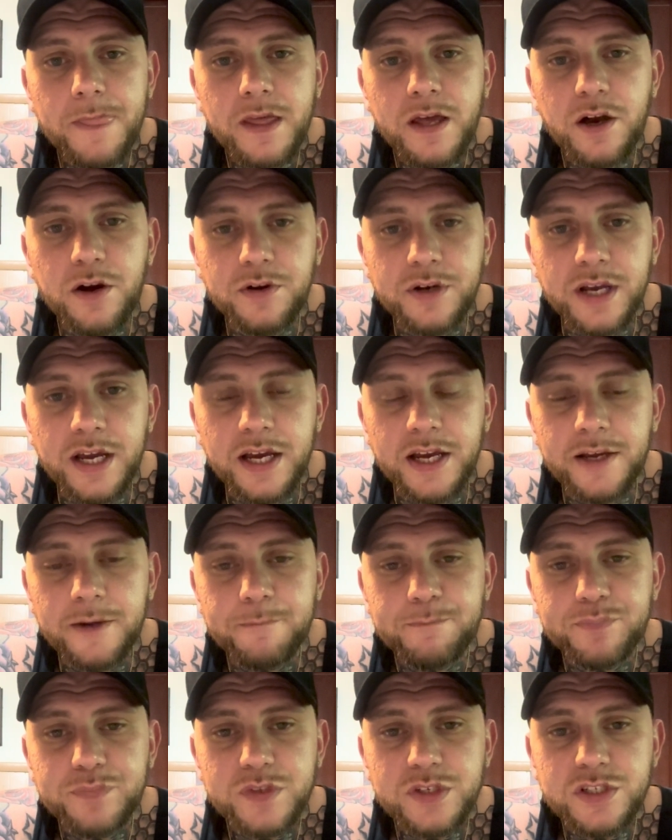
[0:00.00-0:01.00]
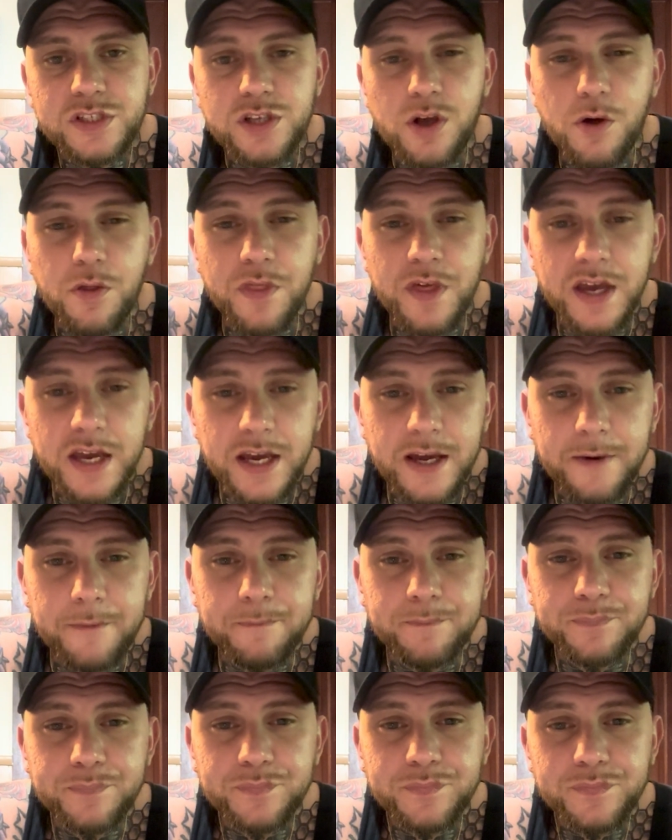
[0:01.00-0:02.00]
Okay, so
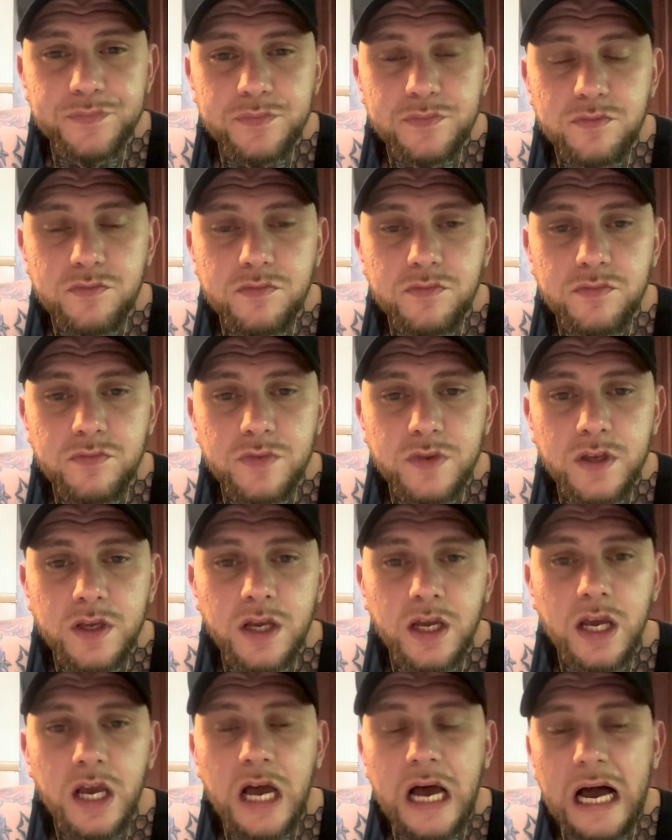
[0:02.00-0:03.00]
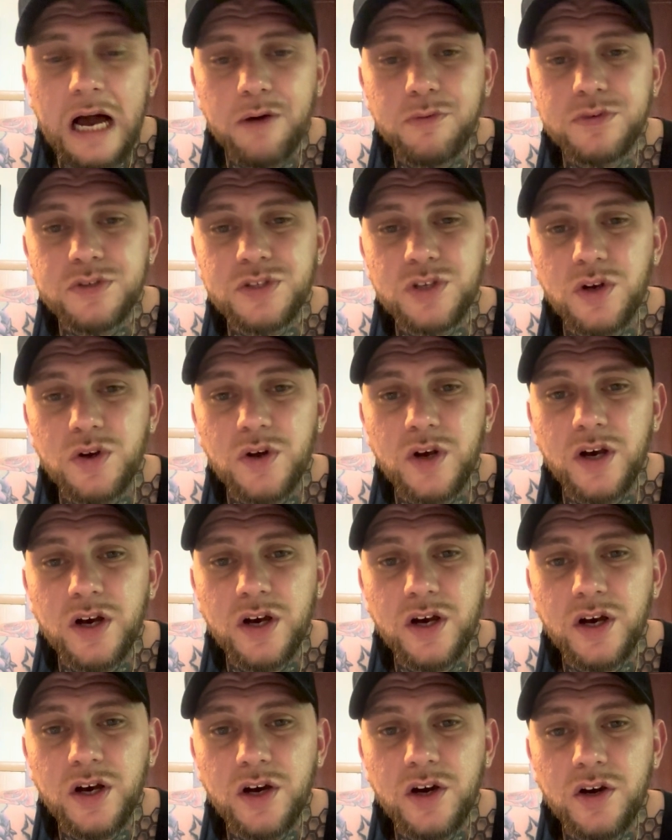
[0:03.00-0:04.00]
then I was
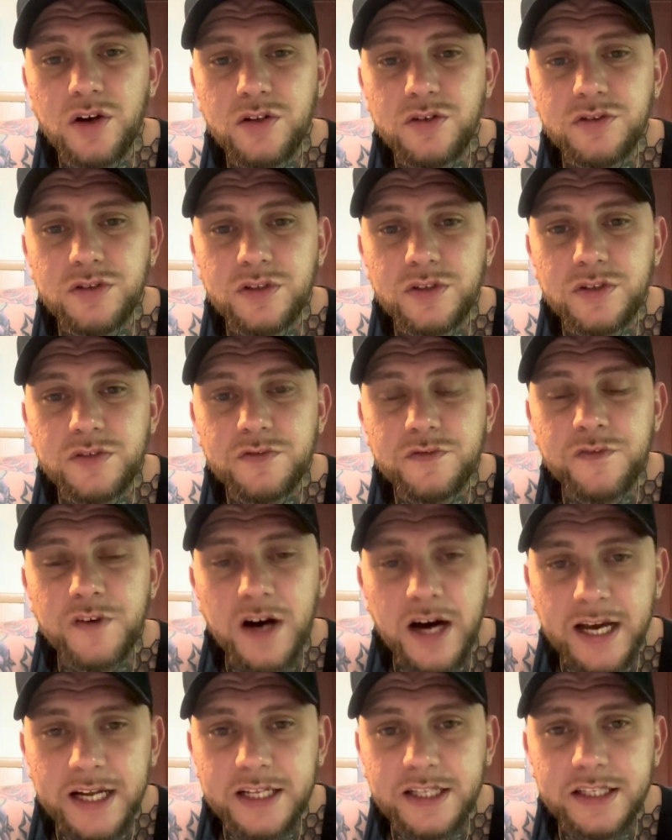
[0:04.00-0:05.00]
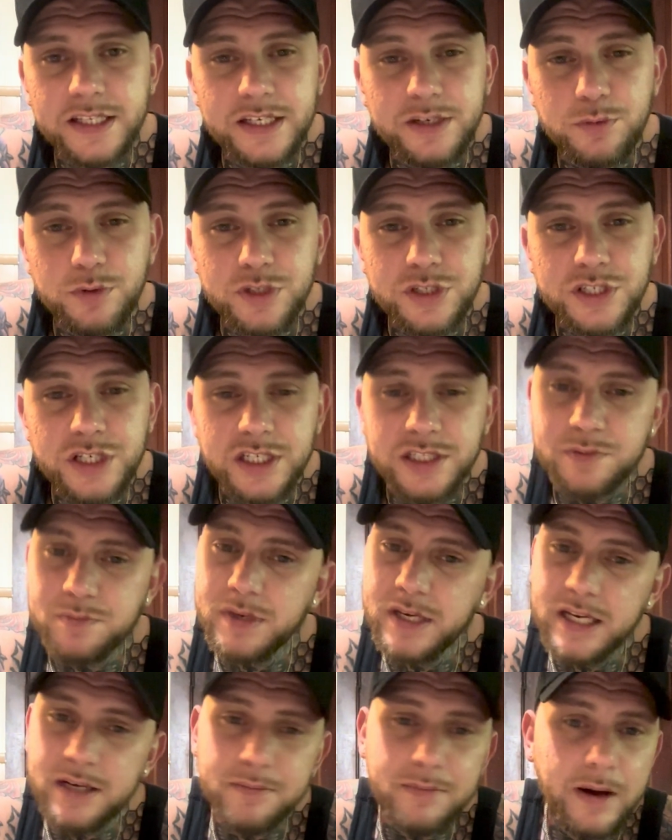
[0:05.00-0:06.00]
finally with just
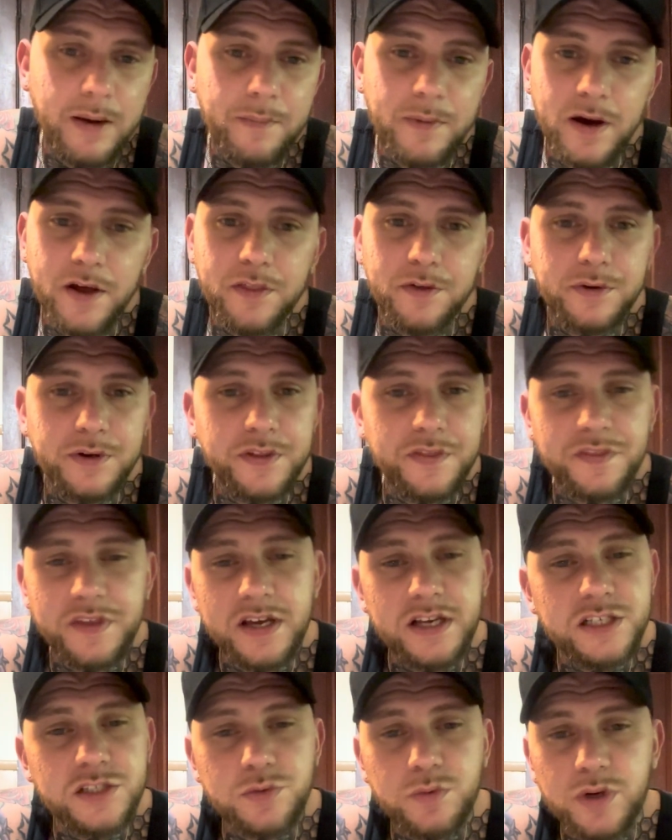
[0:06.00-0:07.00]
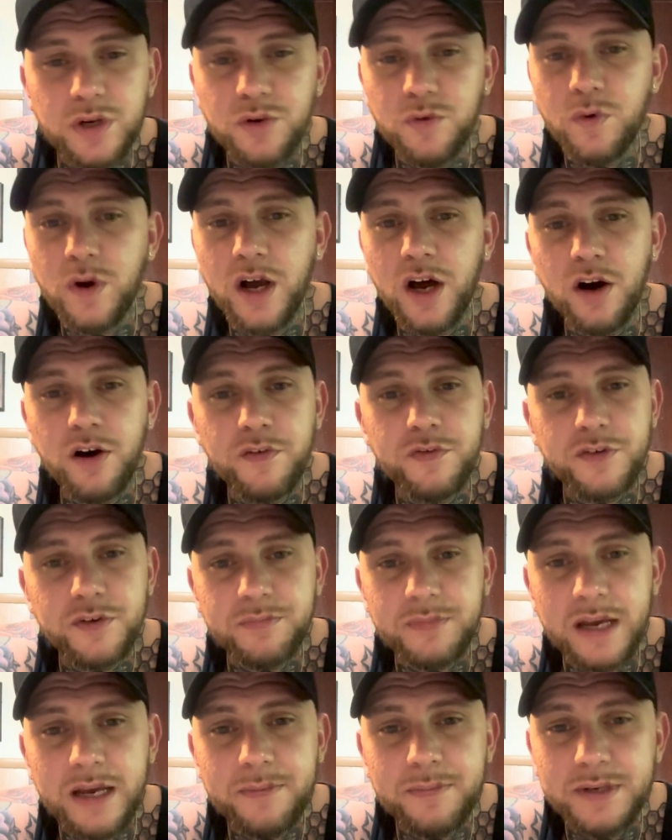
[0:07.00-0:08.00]
me and my mother, and things went well for
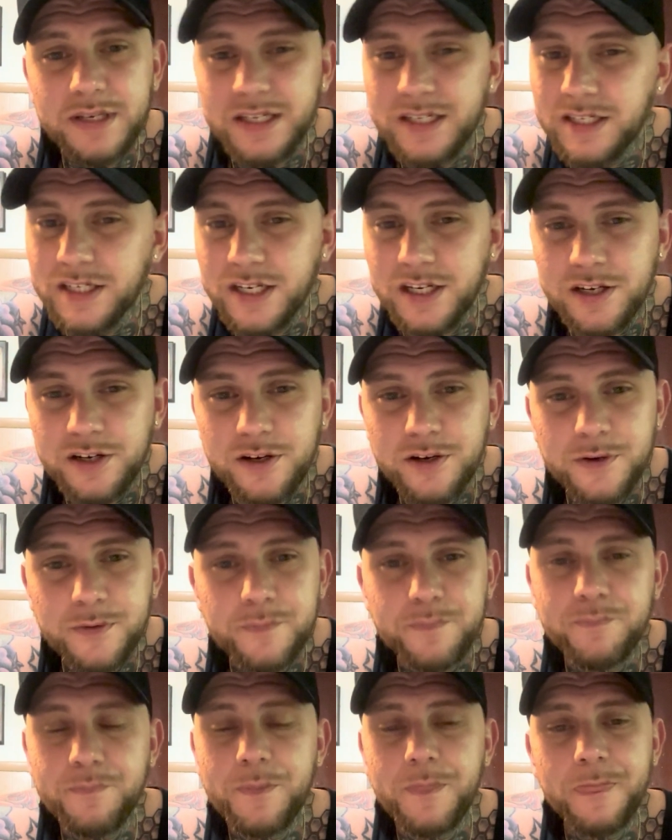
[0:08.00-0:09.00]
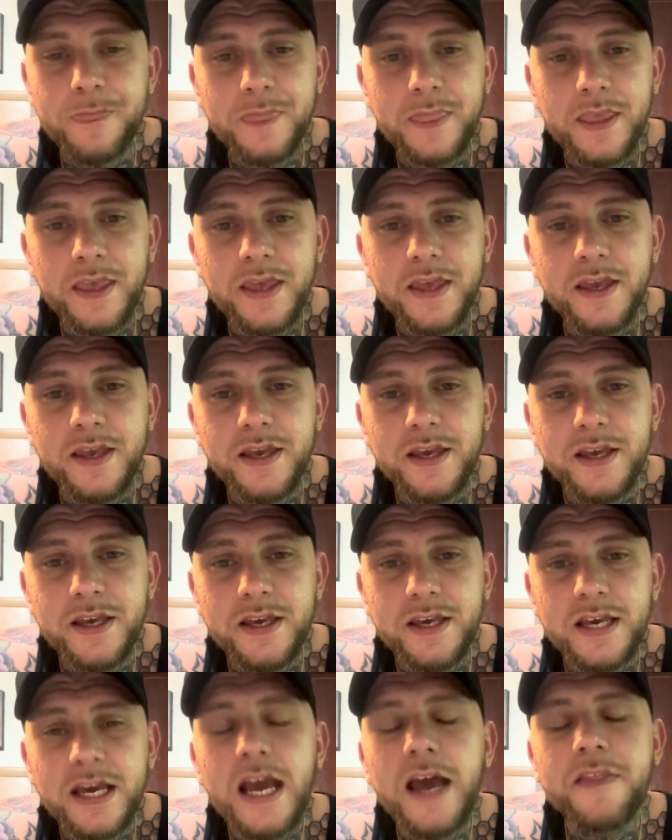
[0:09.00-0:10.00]
maybe a year.
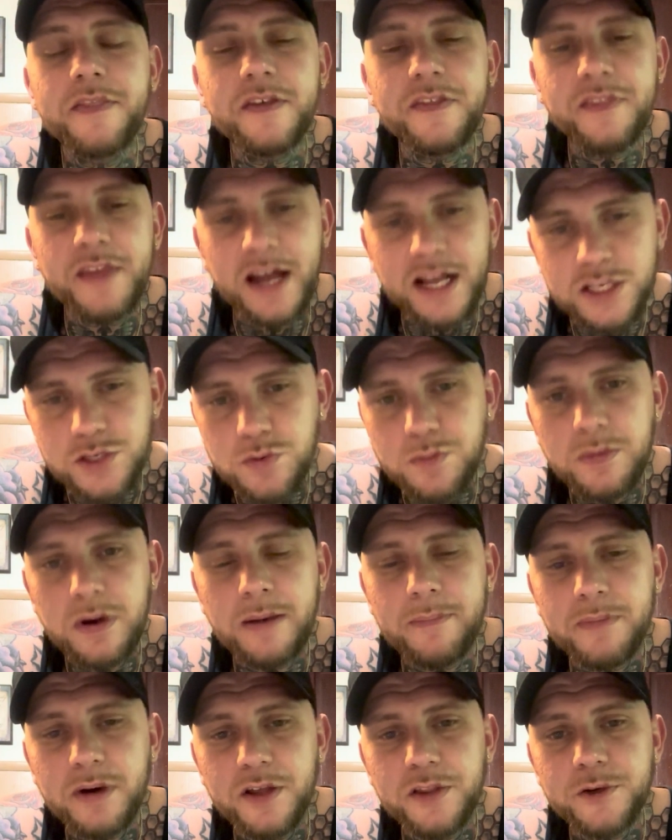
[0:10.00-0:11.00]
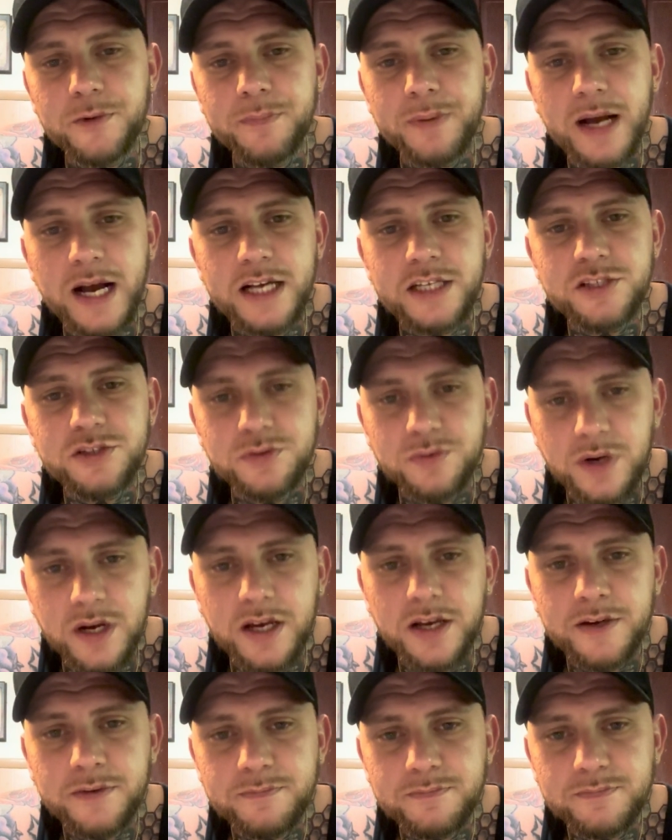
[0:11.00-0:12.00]
And then that's when my mother passed away.